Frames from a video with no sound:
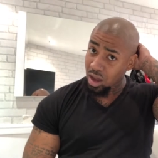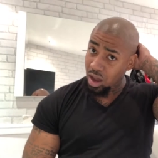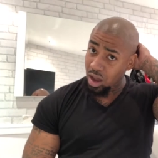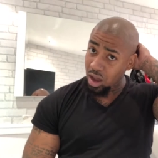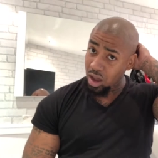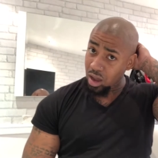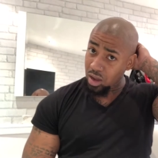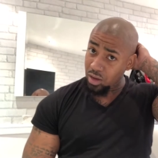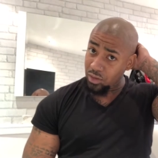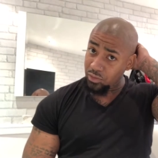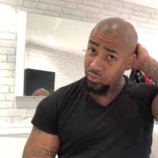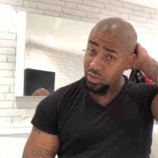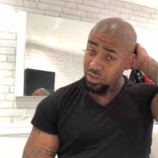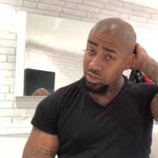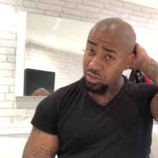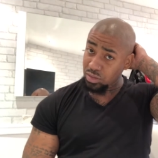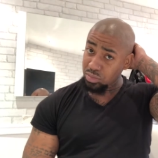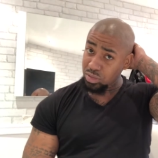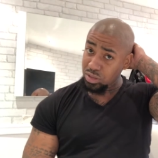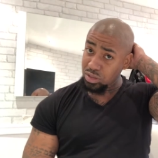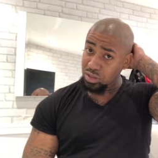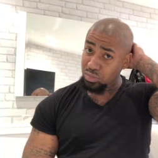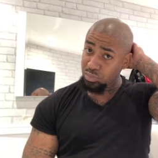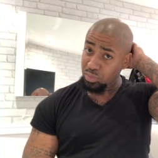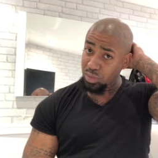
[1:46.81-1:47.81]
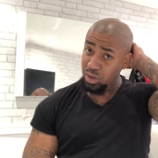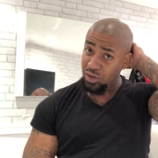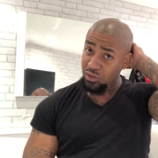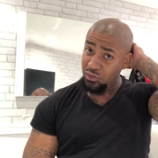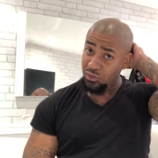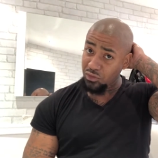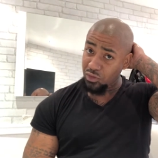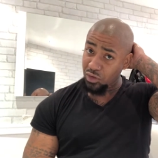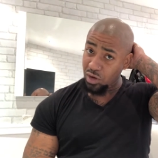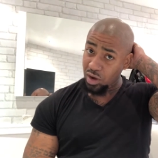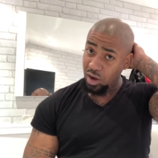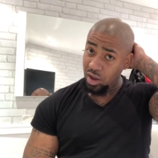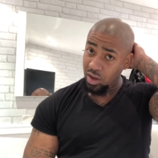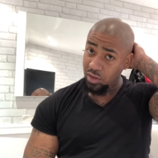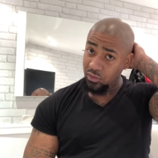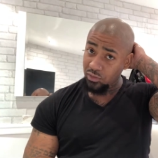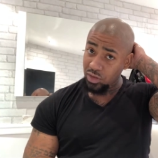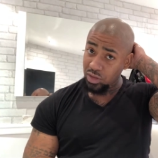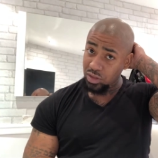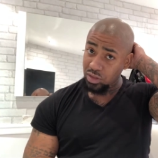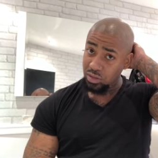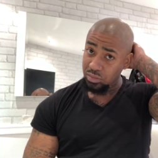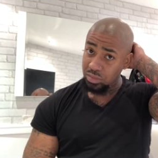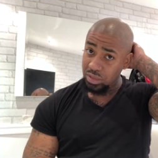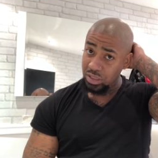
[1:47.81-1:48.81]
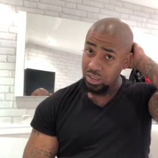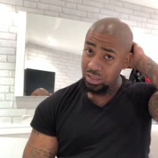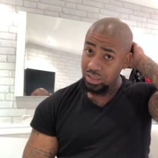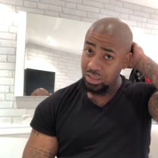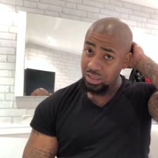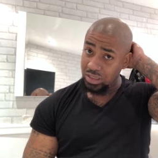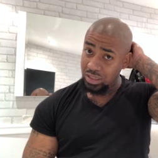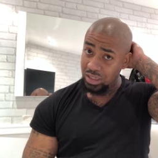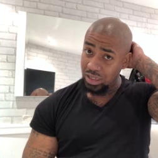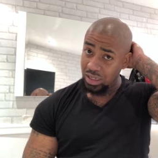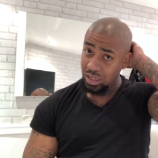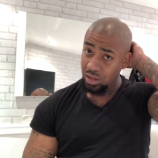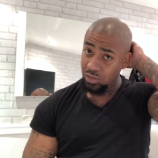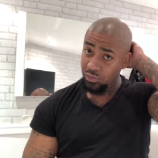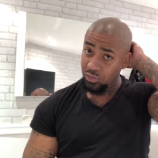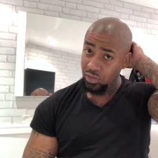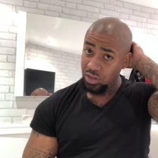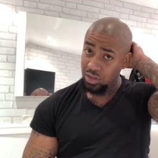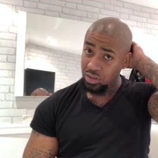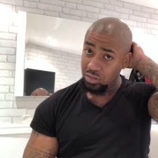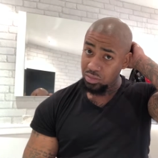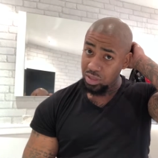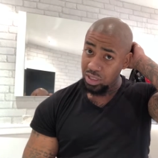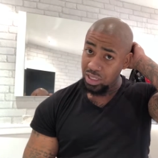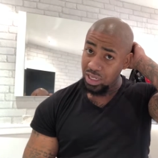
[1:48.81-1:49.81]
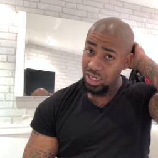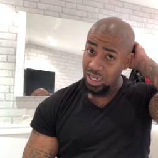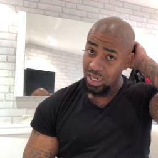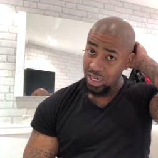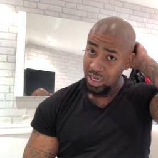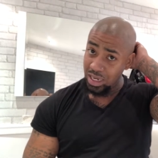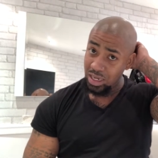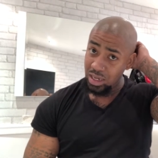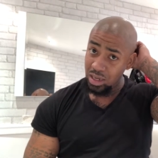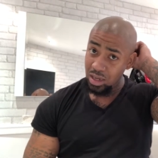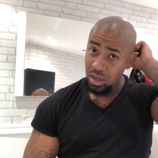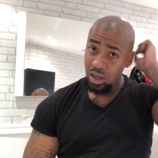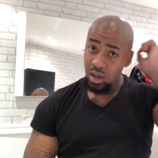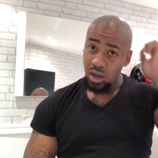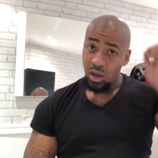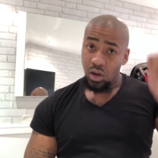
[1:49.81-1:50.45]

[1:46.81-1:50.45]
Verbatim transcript: uh, vitamins b5 vitamin c vitamin e